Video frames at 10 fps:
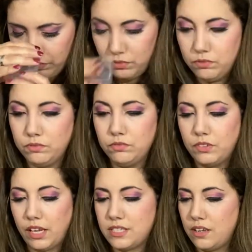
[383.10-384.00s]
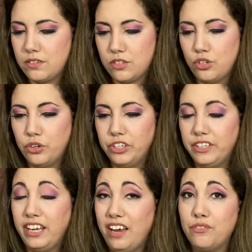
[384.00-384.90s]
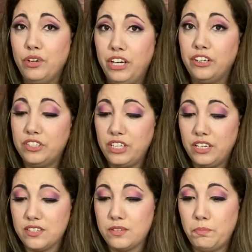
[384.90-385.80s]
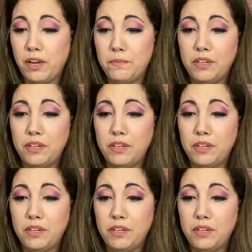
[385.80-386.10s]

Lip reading: That sounds so good. They have really good teas, Plum